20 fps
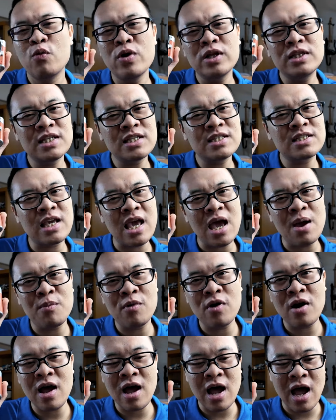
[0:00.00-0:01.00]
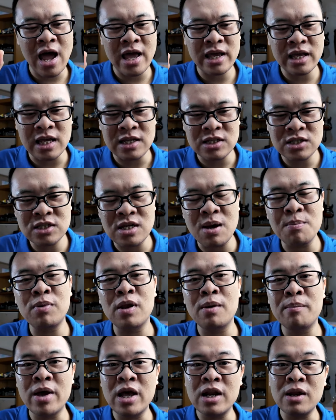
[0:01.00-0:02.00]
With this camera, I can
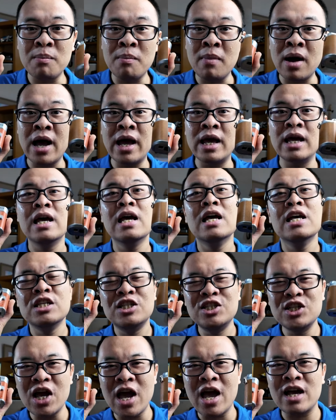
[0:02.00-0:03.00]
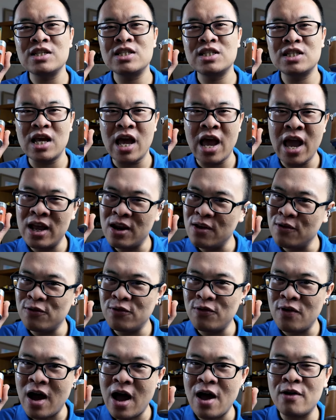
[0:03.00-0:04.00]
supplement my
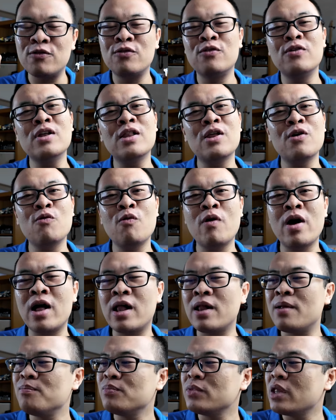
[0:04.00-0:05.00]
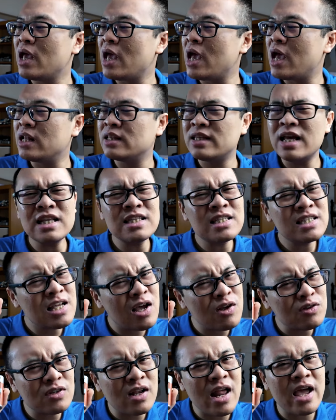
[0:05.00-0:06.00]
GX85 really well, and that
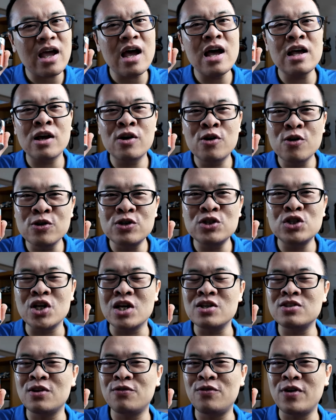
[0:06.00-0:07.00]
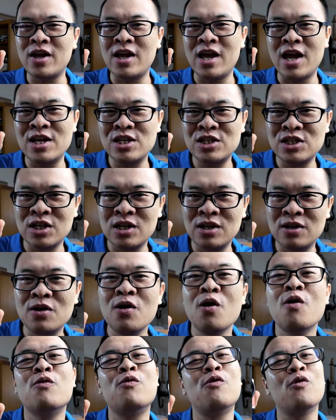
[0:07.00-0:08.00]
sounds like a good
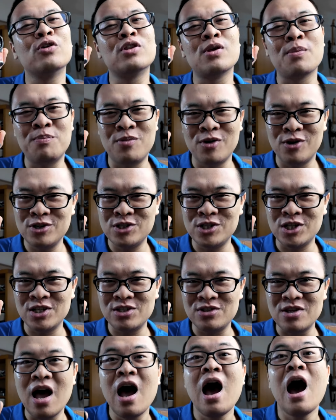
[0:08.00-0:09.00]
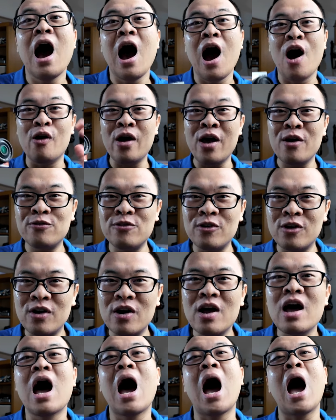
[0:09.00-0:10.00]
justification for the purchase.
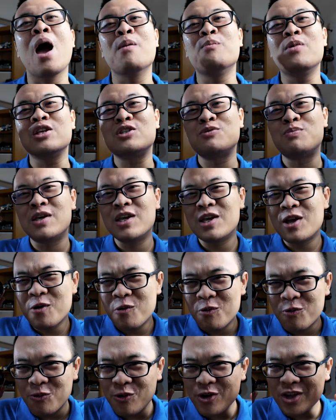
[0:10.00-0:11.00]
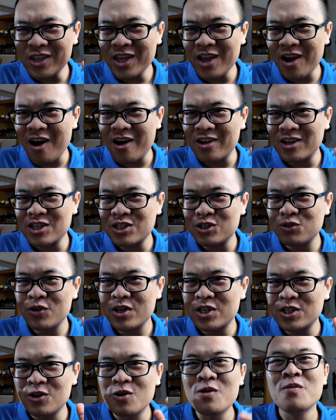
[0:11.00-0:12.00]
However, I must be really honest
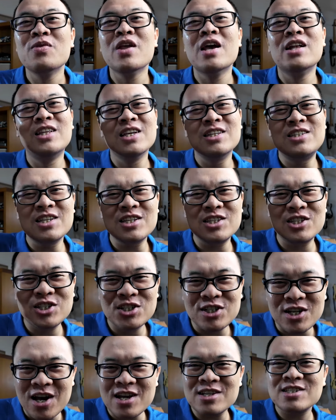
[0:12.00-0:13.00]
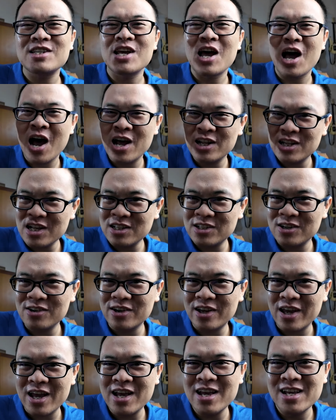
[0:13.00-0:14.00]
with you, this is just another
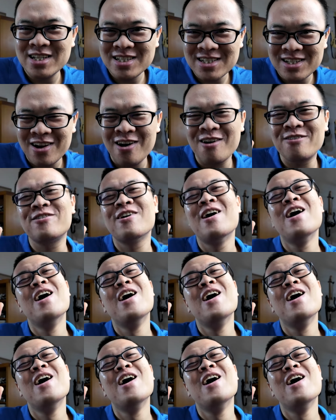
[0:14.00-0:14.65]
case of